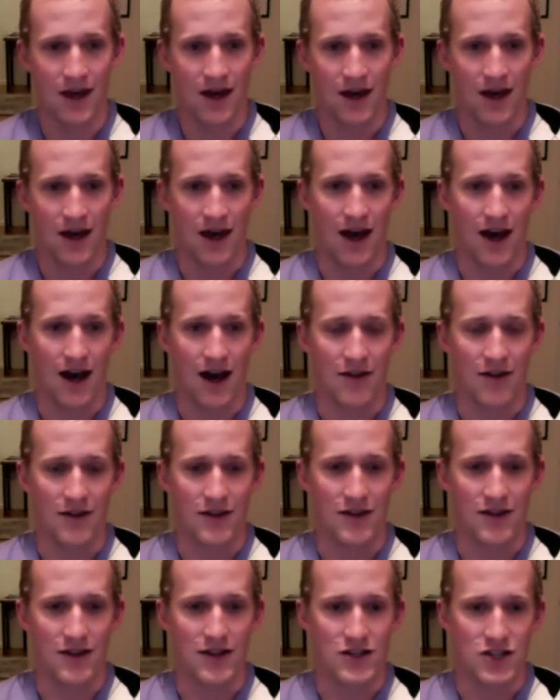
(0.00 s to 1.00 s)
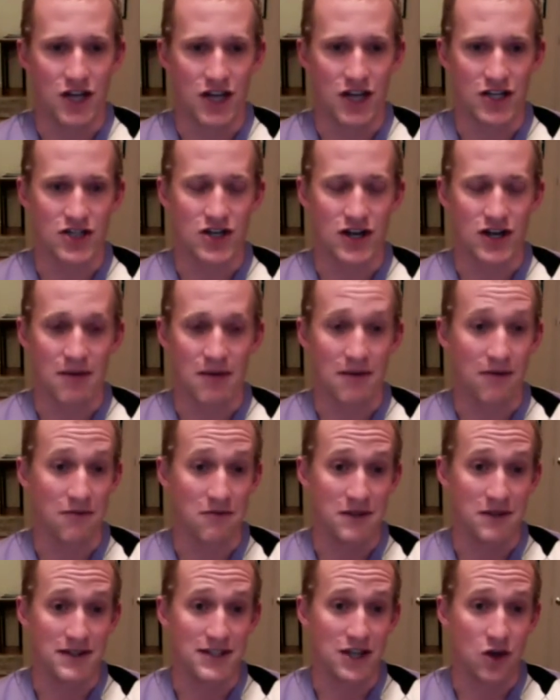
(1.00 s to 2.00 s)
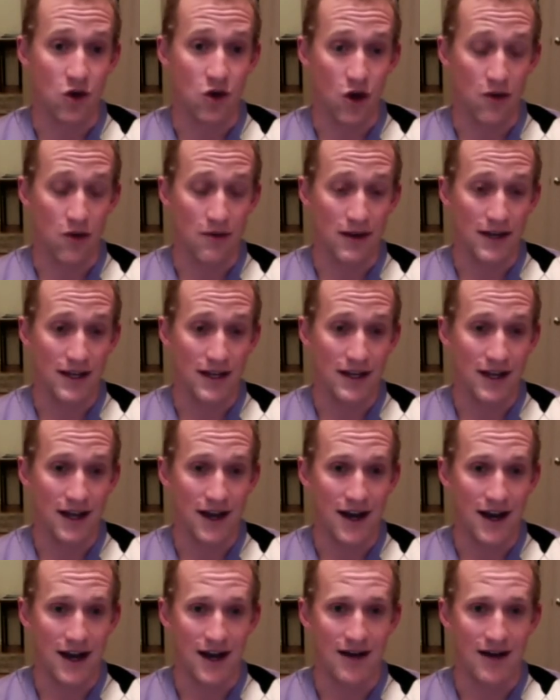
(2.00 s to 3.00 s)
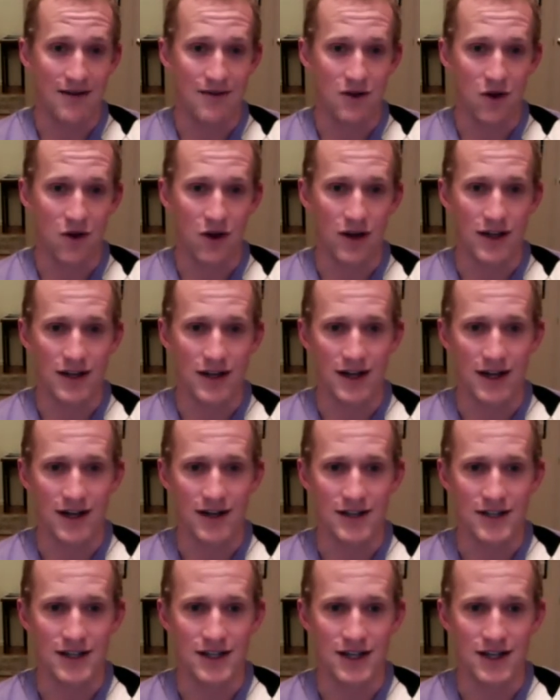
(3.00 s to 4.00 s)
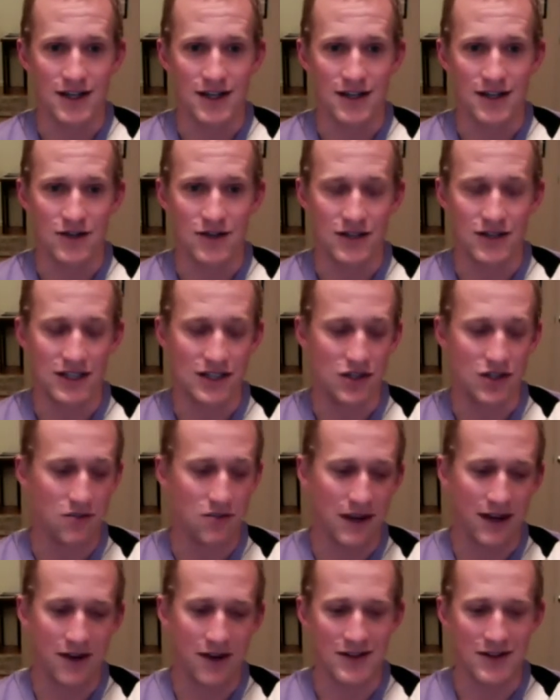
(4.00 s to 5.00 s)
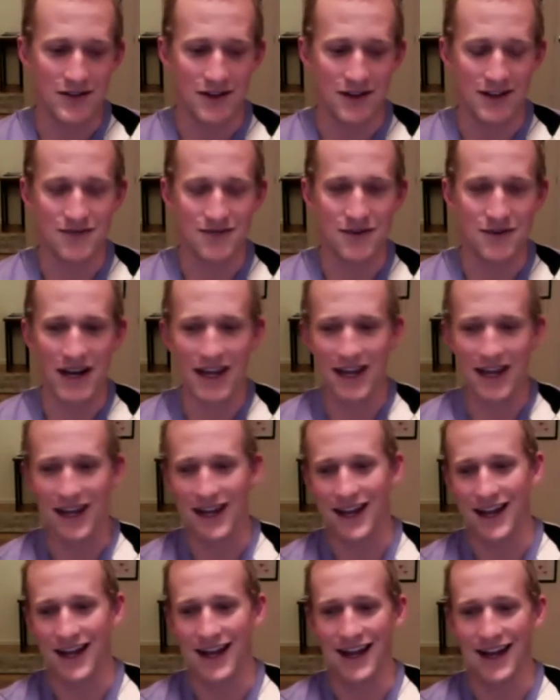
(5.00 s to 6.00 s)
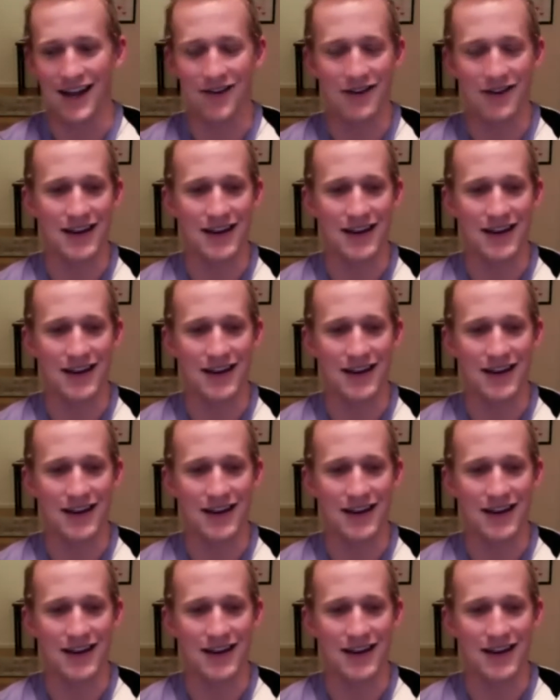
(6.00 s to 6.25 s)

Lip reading: the change are coming from Lindsey Corbin going to QT2. But it's funny hearing